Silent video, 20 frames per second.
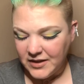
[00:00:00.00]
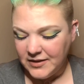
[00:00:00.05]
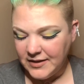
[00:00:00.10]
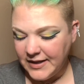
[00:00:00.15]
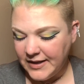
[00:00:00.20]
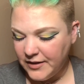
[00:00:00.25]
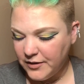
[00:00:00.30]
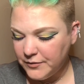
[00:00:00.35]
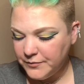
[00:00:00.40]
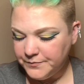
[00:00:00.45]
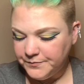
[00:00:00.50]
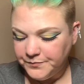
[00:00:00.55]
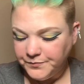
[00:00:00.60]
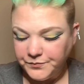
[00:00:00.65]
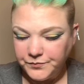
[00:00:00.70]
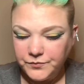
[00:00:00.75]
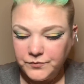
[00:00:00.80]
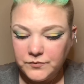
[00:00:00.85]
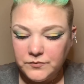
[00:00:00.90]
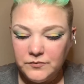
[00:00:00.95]
Now,
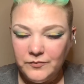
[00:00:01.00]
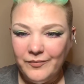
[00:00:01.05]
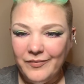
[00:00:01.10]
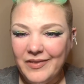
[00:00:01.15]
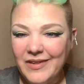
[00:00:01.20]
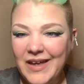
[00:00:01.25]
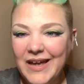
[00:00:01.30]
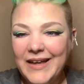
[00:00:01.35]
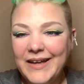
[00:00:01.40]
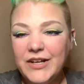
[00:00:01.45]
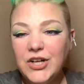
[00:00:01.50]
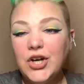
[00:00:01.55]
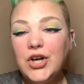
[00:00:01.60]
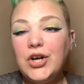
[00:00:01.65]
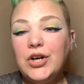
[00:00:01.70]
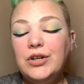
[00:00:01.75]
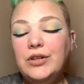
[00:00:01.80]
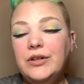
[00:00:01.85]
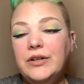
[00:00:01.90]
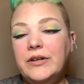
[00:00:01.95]
in
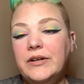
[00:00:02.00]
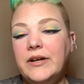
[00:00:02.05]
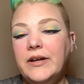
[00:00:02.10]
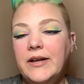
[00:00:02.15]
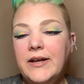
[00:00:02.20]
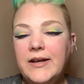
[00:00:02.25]
her look,